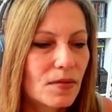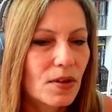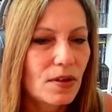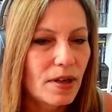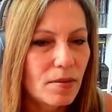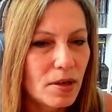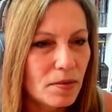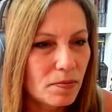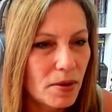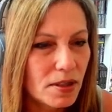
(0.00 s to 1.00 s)
Okay, I'm
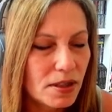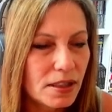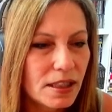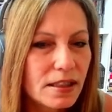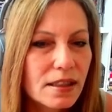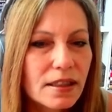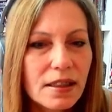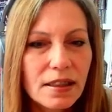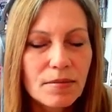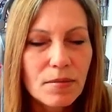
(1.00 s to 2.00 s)
going to pause it again.
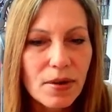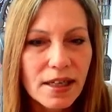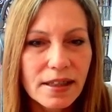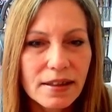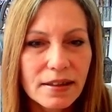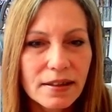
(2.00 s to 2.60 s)
Boy,